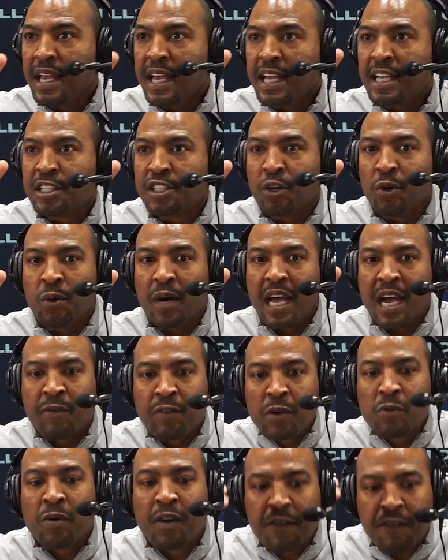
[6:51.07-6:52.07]
And so
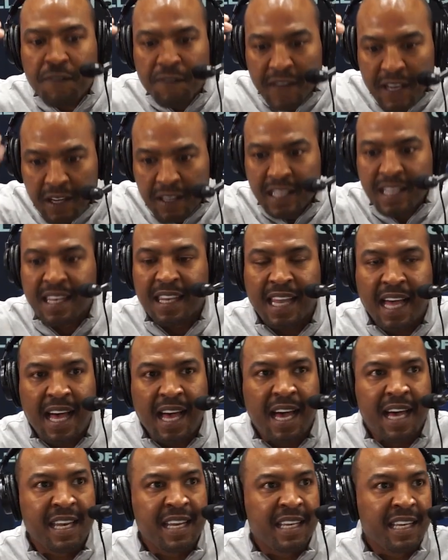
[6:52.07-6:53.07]
everyone fell in
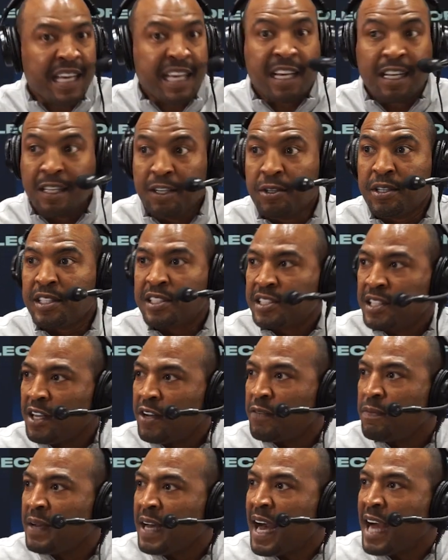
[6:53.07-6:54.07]
line, including
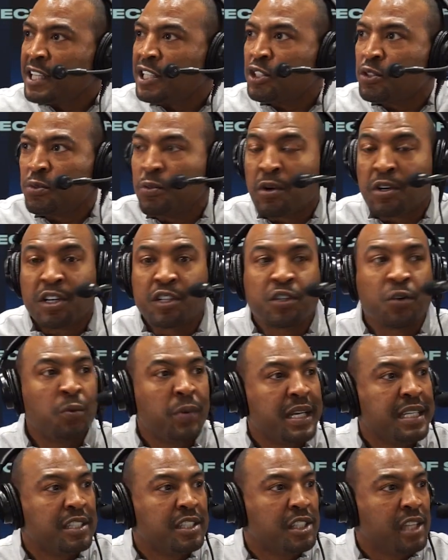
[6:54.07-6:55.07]
self. Man, I just wanted to
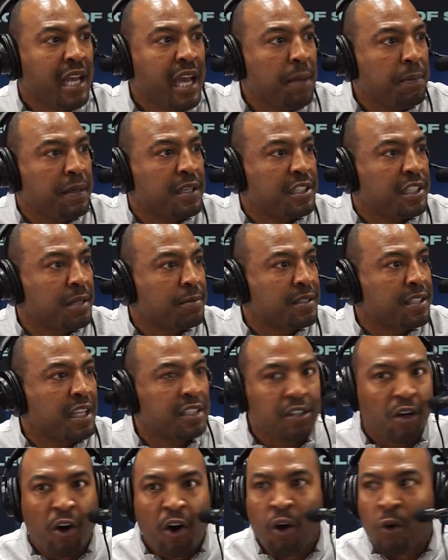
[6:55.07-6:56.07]
win championships
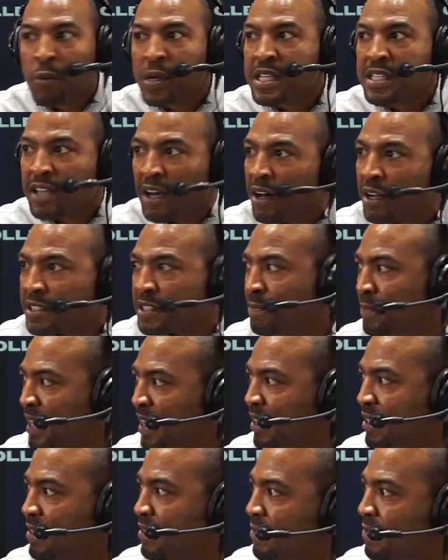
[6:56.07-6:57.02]
because that's all we talked about.